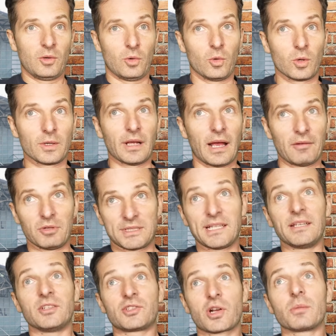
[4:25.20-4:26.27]
or I would
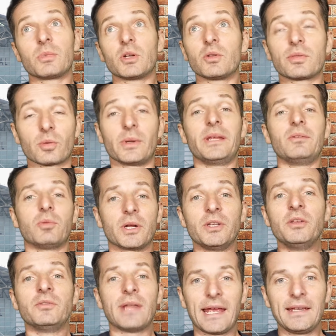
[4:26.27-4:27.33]
say in Terminal three where
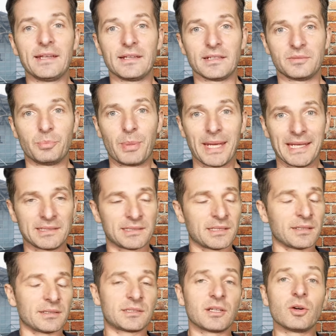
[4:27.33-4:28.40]
United is based.
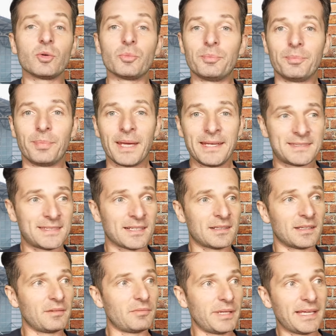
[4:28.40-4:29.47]
So
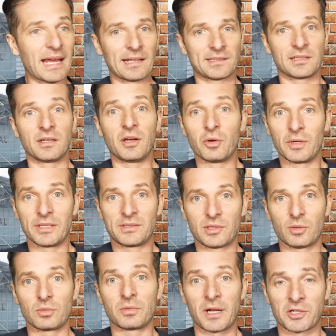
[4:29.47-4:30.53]
basically we got to go
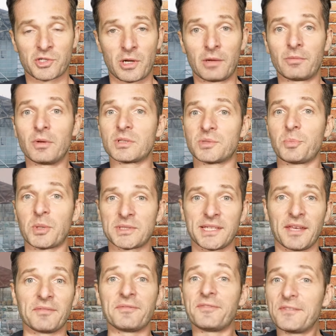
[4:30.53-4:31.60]
into a restaurant. We were supposed to
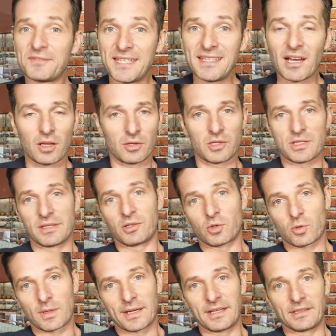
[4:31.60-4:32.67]
get fifty dollars in
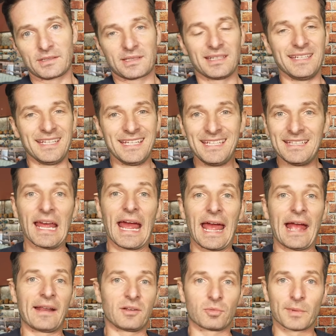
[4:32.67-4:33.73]
credit to eat
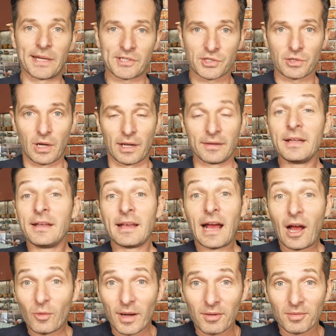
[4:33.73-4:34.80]
at a restaurant.
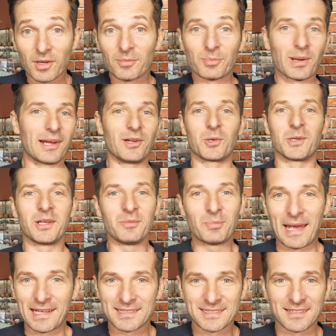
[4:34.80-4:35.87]
However, Priority
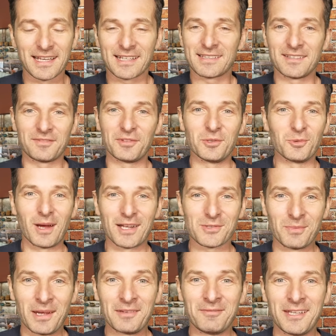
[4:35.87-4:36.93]
Pass Select, if you watch
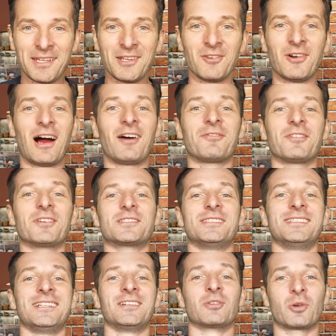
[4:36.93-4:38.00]
my video, offers
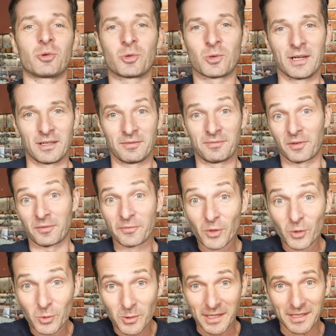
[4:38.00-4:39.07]
zero credit for
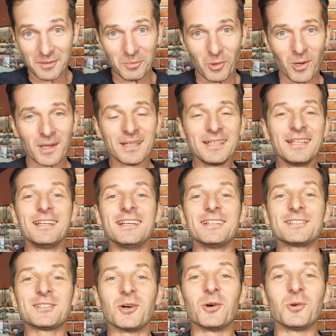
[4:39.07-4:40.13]
food anymore.
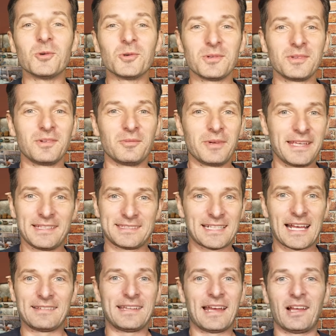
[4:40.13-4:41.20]
So we
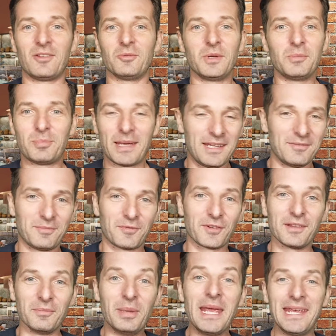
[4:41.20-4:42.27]
sat down, we paid for
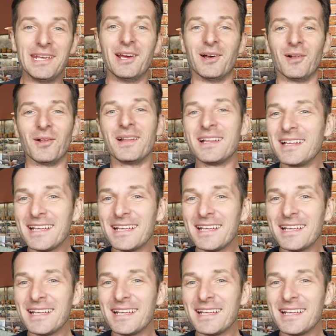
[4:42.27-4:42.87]
the meal,